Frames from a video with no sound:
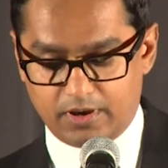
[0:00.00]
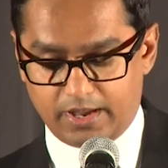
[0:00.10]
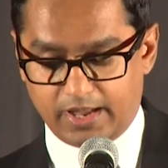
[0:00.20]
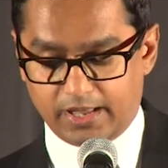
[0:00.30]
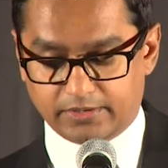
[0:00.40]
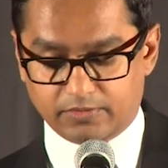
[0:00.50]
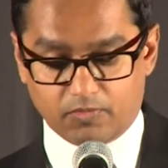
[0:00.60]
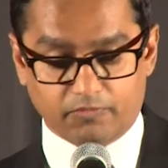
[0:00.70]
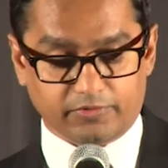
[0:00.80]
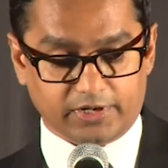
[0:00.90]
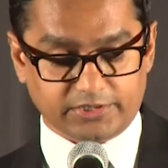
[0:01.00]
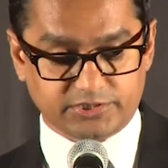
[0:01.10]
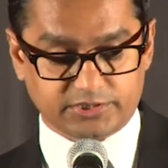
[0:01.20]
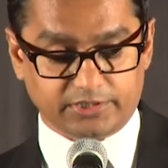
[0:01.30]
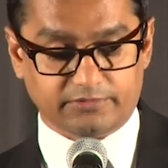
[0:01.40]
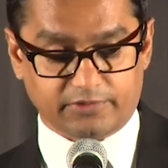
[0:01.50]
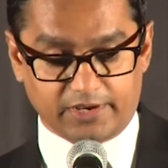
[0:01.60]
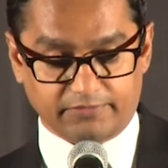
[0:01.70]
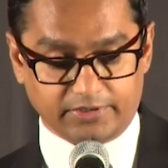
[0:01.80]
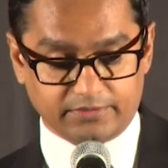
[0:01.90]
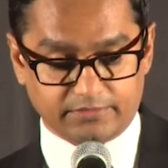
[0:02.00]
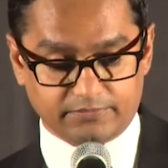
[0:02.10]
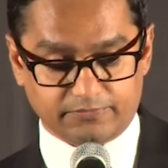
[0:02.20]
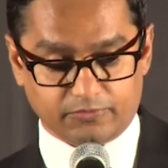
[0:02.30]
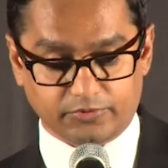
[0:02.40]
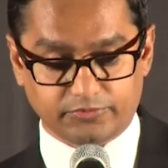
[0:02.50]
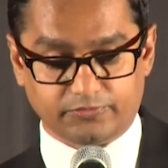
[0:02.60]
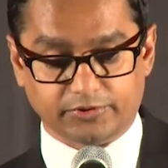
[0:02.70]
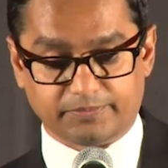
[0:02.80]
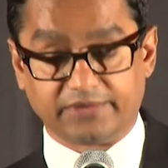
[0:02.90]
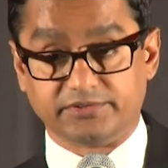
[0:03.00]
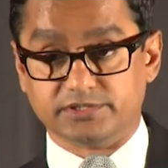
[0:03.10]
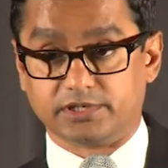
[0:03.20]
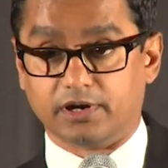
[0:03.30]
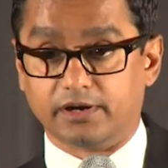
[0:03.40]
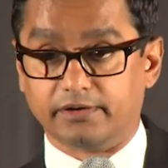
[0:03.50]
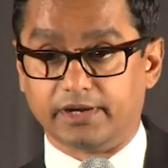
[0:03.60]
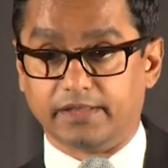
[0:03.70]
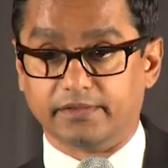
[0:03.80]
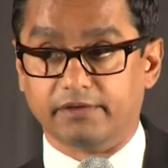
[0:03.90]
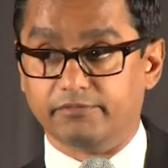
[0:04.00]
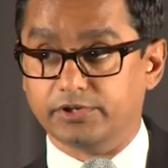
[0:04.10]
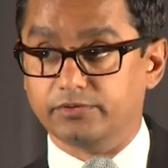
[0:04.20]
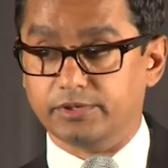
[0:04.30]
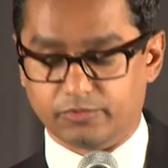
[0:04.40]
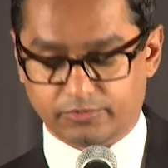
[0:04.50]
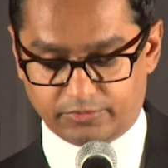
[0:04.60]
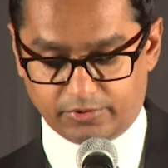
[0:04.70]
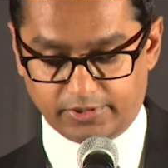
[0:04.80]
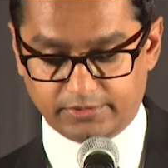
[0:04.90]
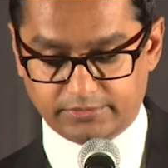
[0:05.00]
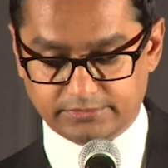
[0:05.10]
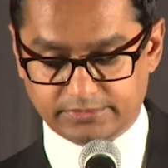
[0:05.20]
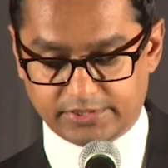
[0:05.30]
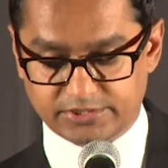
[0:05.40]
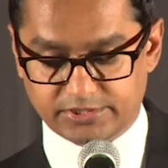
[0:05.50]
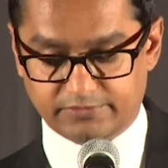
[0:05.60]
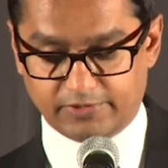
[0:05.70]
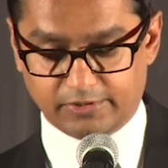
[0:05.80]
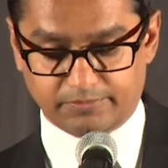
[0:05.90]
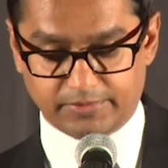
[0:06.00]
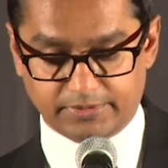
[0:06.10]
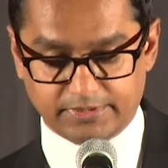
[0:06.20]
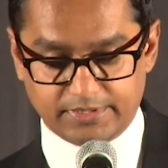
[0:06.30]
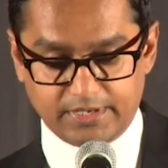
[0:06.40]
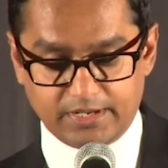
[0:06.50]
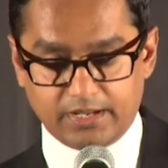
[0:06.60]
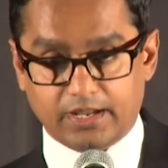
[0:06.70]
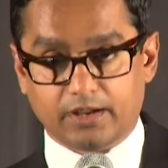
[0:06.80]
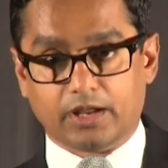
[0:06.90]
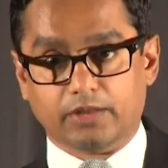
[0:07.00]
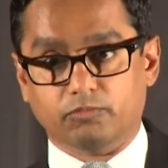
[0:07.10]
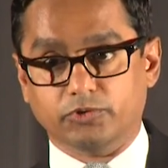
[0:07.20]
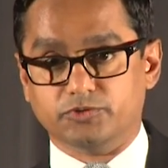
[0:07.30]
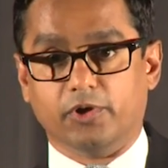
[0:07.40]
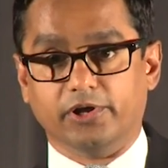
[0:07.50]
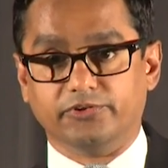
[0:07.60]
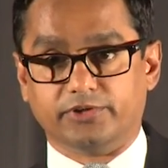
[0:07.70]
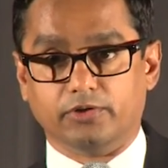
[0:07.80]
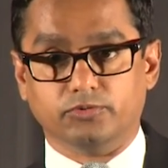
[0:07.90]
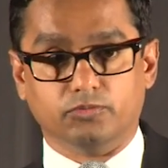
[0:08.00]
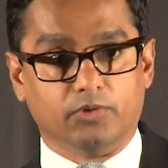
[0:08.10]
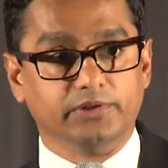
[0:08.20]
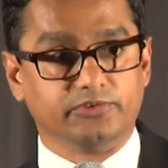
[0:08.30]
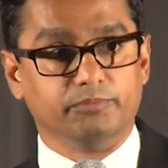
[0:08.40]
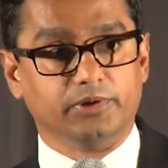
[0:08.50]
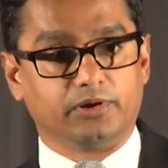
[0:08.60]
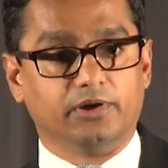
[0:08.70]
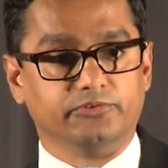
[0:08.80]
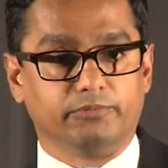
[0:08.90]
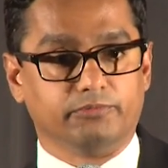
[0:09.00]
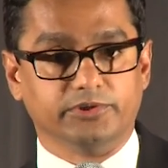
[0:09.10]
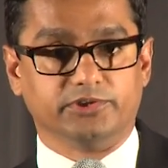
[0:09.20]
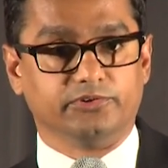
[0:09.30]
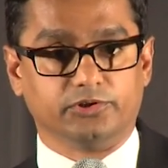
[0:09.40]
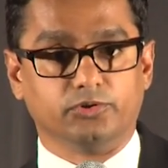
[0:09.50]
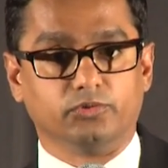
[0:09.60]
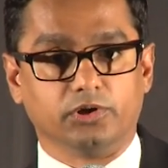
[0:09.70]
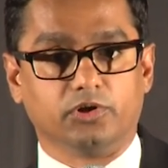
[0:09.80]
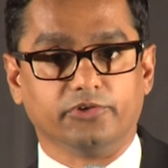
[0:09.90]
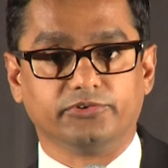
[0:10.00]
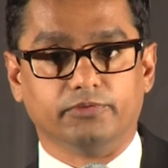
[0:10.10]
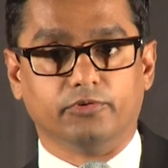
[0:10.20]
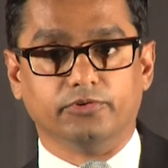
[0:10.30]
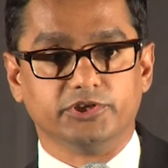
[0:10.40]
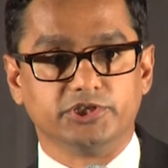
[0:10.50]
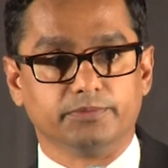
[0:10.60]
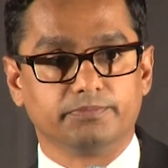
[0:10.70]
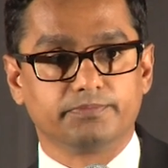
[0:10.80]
and overarching driving force for the passenger car and the heavy-duty motor oil engine development, and which boils down to one simple concept, which is the total cost of ownership.